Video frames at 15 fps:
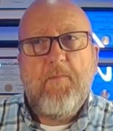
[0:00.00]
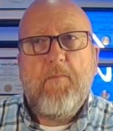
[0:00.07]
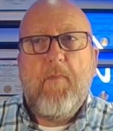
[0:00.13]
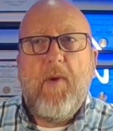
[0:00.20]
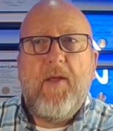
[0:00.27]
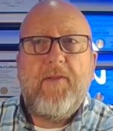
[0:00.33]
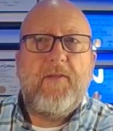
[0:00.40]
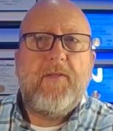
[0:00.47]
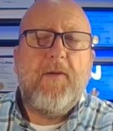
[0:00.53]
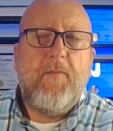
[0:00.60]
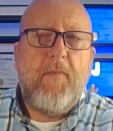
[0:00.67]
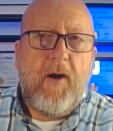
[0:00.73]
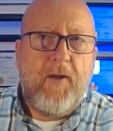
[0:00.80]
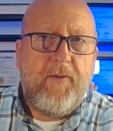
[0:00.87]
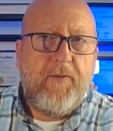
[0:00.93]
month to
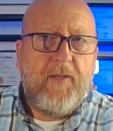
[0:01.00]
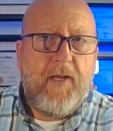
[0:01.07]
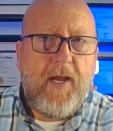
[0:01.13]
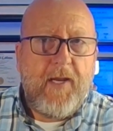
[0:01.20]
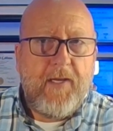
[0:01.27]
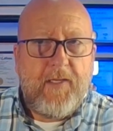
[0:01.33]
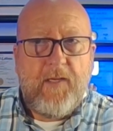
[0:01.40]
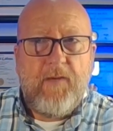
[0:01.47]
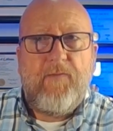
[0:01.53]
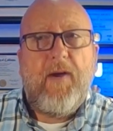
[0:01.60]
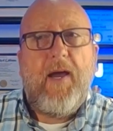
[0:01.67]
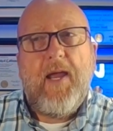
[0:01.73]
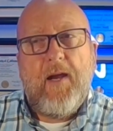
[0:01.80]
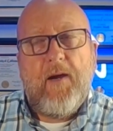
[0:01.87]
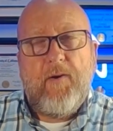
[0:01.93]
month and
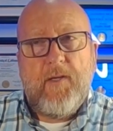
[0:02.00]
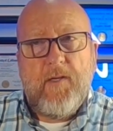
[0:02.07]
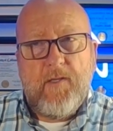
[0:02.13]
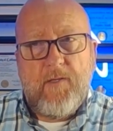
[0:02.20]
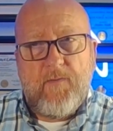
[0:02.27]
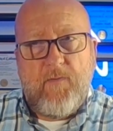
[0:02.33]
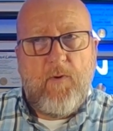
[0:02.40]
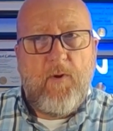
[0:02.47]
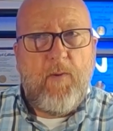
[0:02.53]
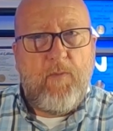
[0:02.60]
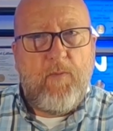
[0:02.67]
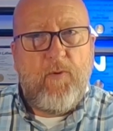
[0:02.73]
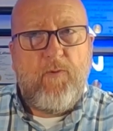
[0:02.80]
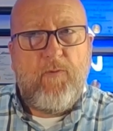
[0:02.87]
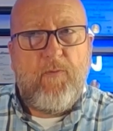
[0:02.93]
identify areas for
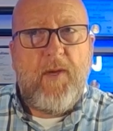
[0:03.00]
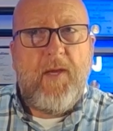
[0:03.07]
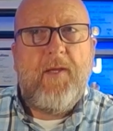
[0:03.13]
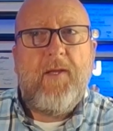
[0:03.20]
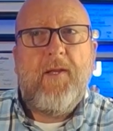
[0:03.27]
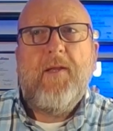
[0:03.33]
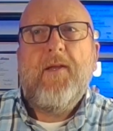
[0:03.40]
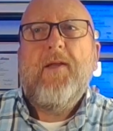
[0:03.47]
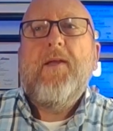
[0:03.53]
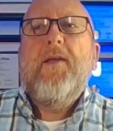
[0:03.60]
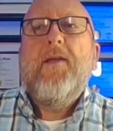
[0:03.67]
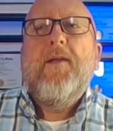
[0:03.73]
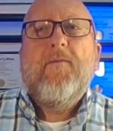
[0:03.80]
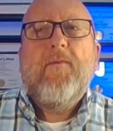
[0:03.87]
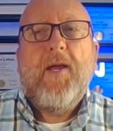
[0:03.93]
improvement,
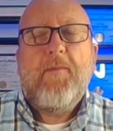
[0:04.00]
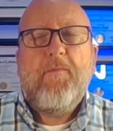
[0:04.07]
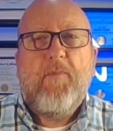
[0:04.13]
right?